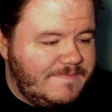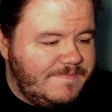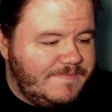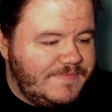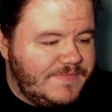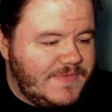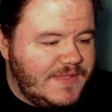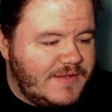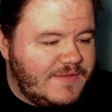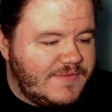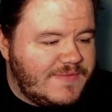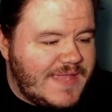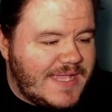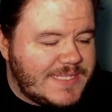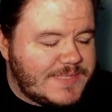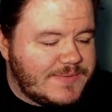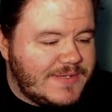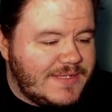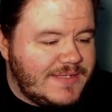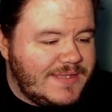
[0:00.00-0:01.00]
you know,
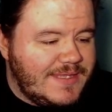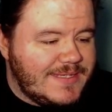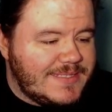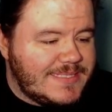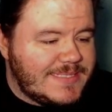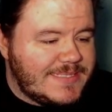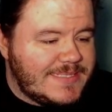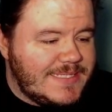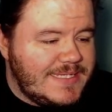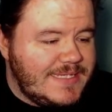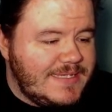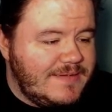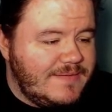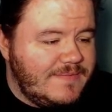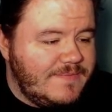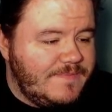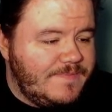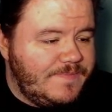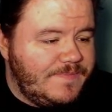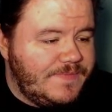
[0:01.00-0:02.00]
that's what I'd like to see.
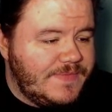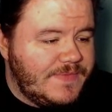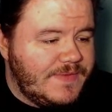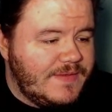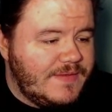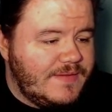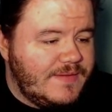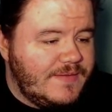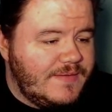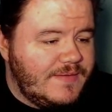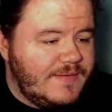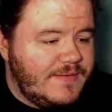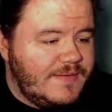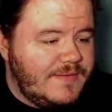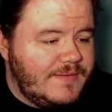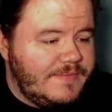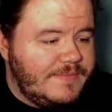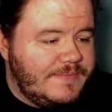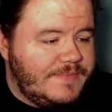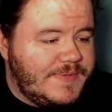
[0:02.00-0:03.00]

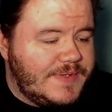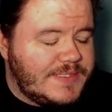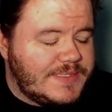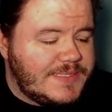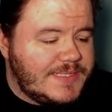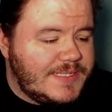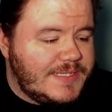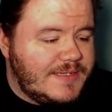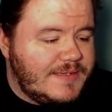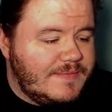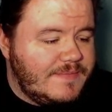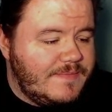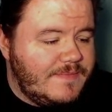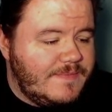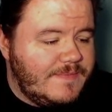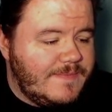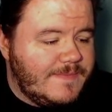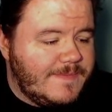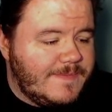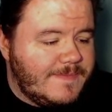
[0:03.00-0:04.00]
But,
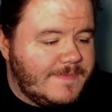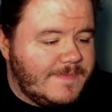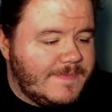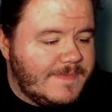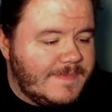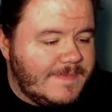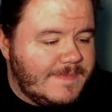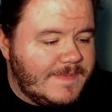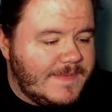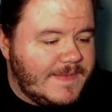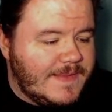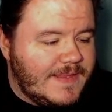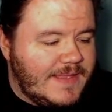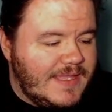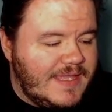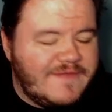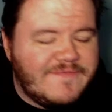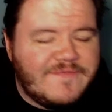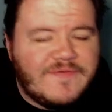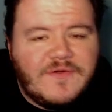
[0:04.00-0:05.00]

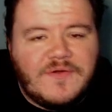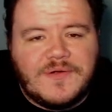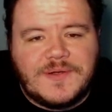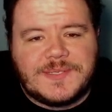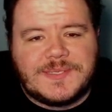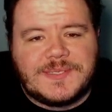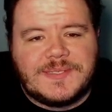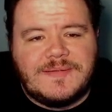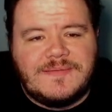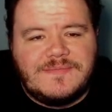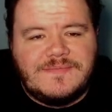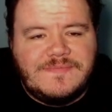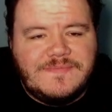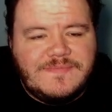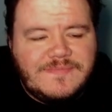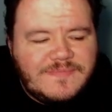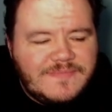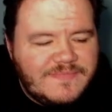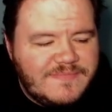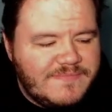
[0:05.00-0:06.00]
and of course,
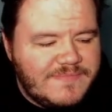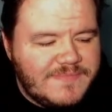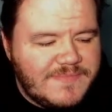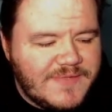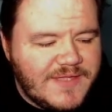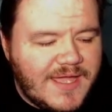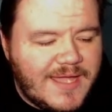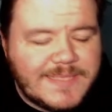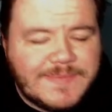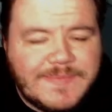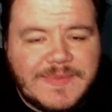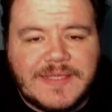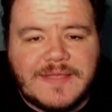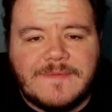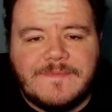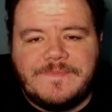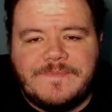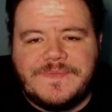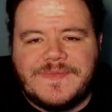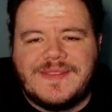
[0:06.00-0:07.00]
Cosmic.
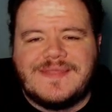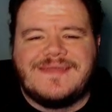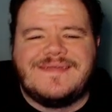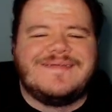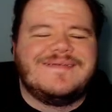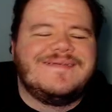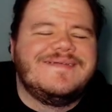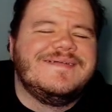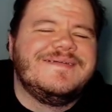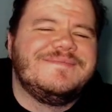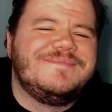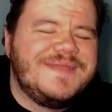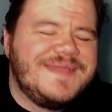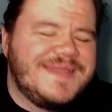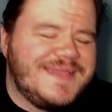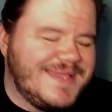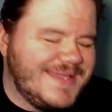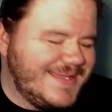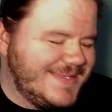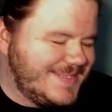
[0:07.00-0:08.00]

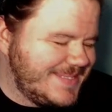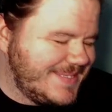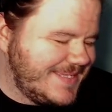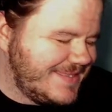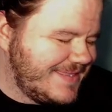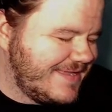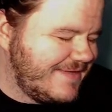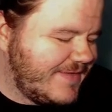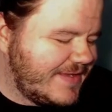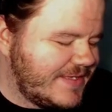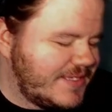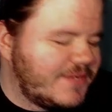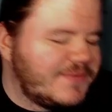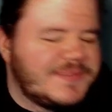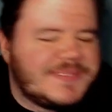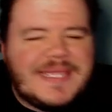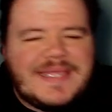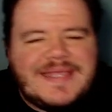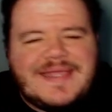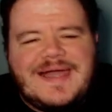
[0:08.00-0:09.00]
Because I think if I
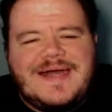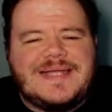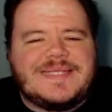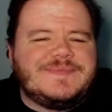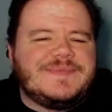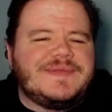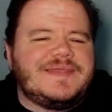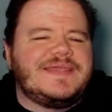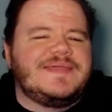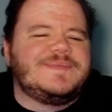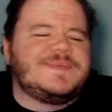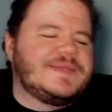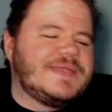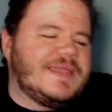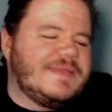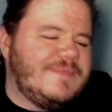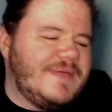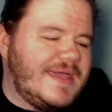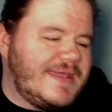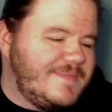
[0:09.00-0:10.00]
don't say Cosmic, Gibbs will
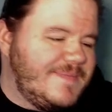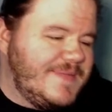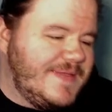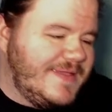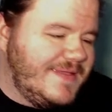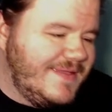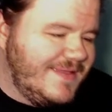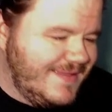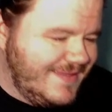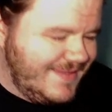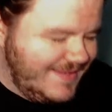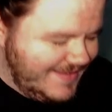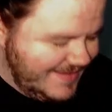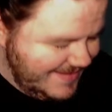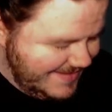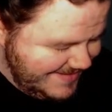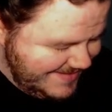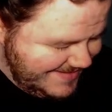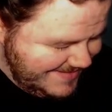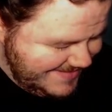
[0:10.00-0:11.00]
get mad at me.
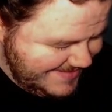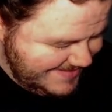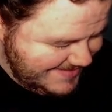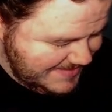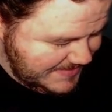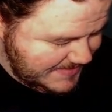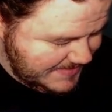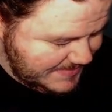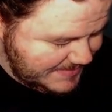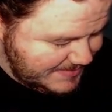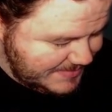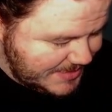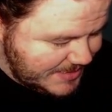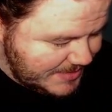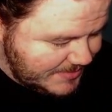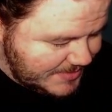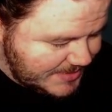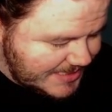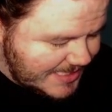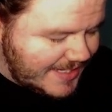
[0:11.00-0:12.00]

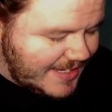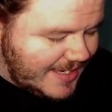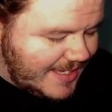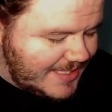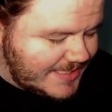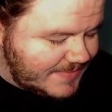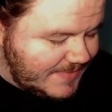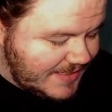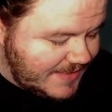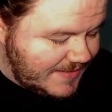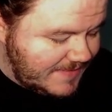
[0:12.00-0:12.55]
So we'll say Cosmic.